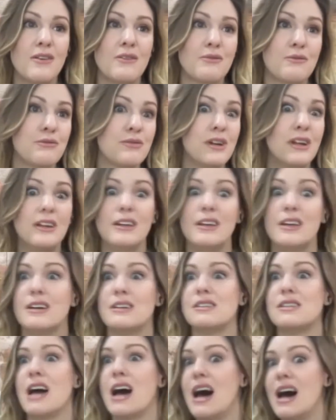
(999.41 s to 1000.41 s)
really a
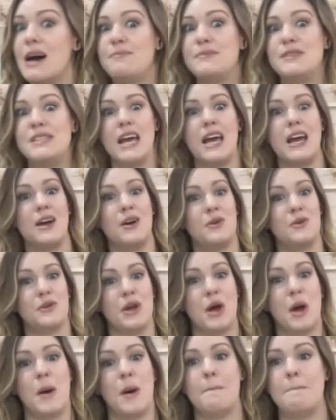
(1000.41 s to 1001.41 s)
top
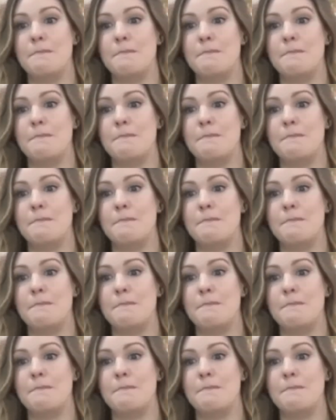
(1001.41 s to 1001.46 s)
down,